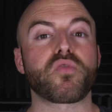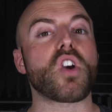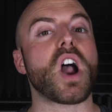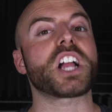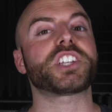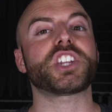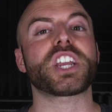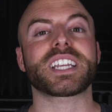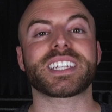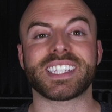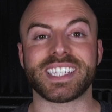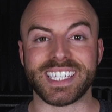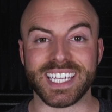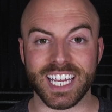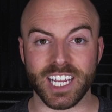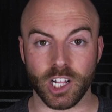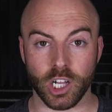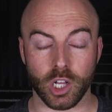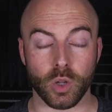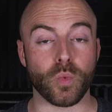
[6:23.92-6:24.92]
Project
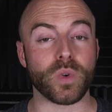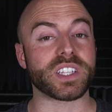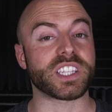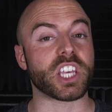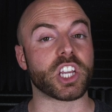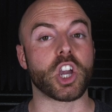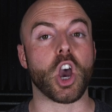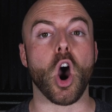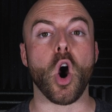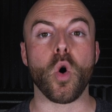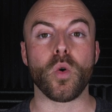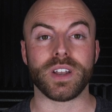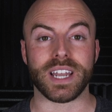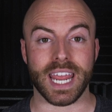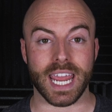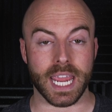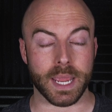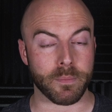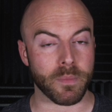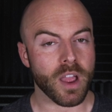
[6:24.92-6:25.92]
Seal was the
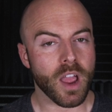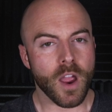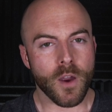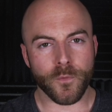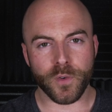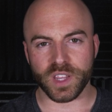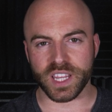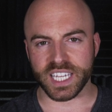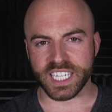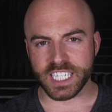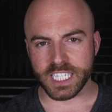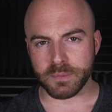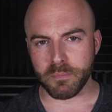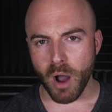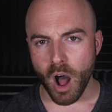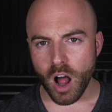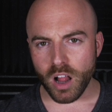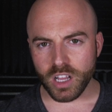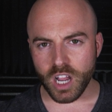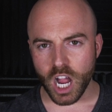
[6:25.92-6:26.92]
codename for the
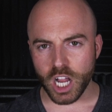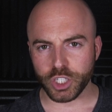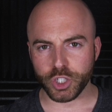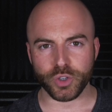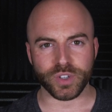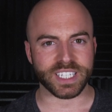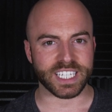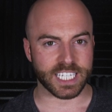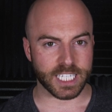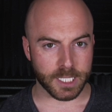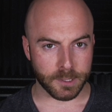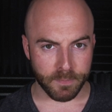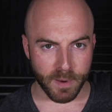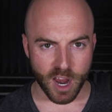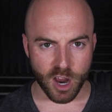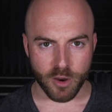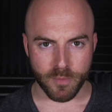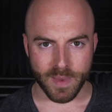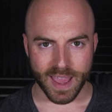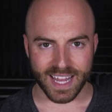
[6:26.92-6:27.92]
small country's
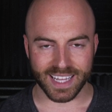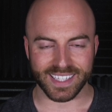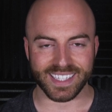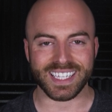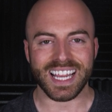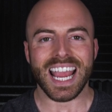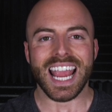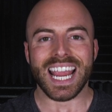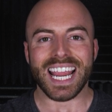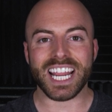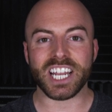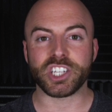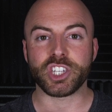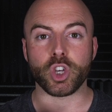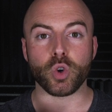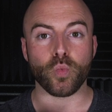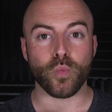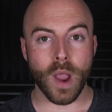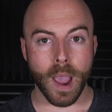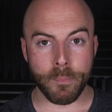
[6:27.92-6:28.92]
experiments
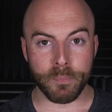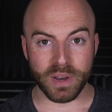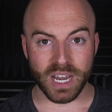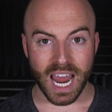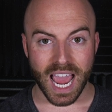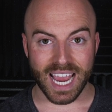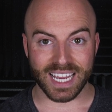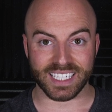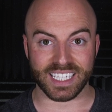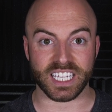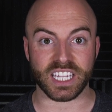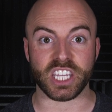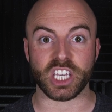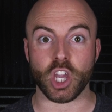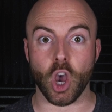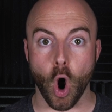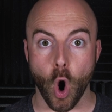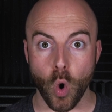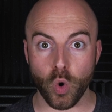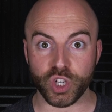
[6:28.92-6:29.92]
into weaponizing
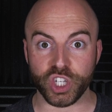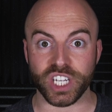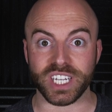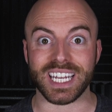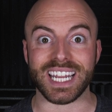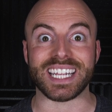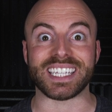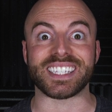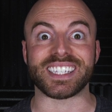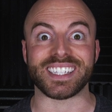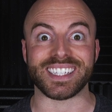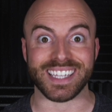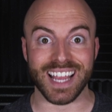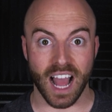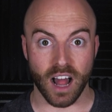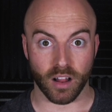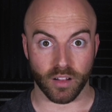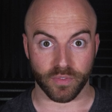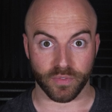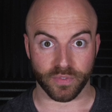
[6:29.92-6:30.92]
the ocean
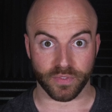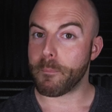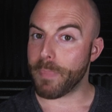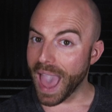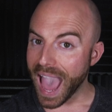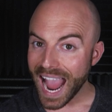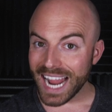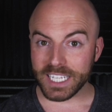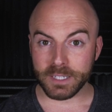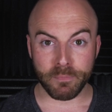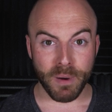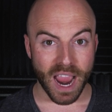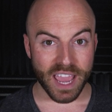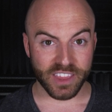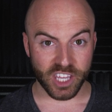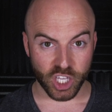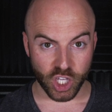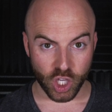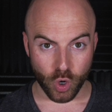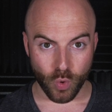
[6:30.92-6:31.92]
itself. Backed by
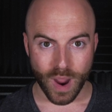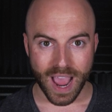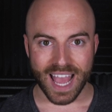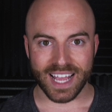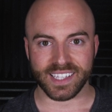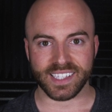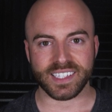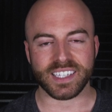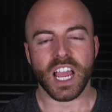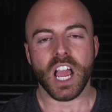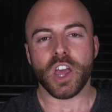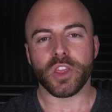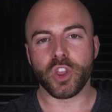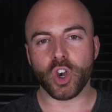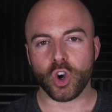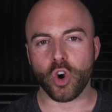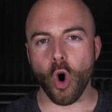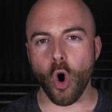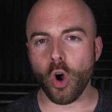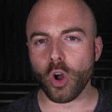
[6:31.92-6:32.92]
the US, the
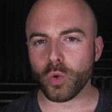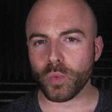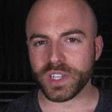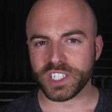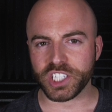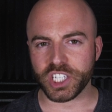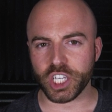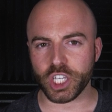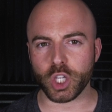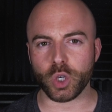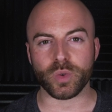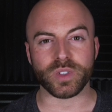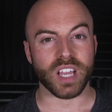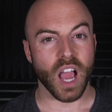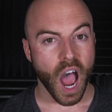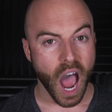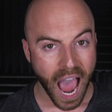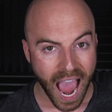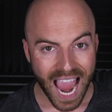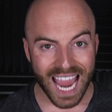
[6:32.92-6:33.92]
goal was to use
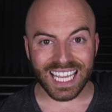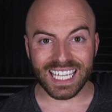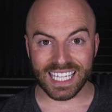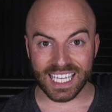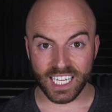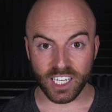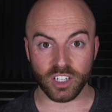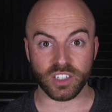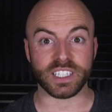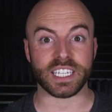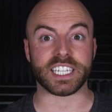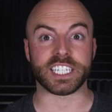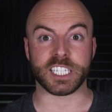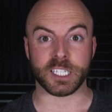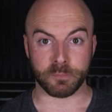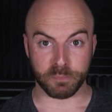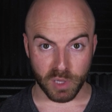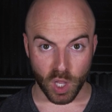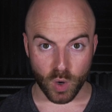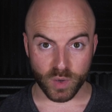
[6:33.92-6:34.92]
high-yield
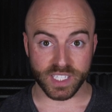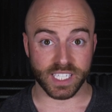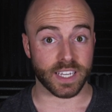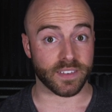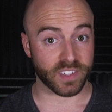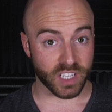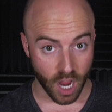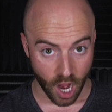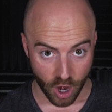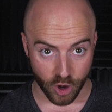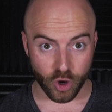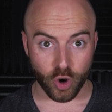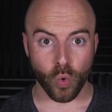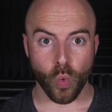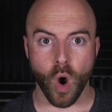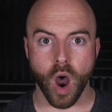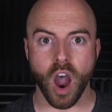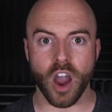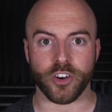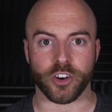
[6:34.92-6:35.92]
explosives
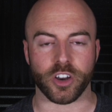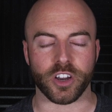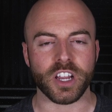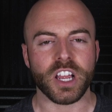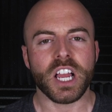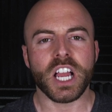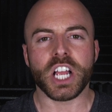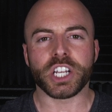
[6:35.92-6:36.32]
underwater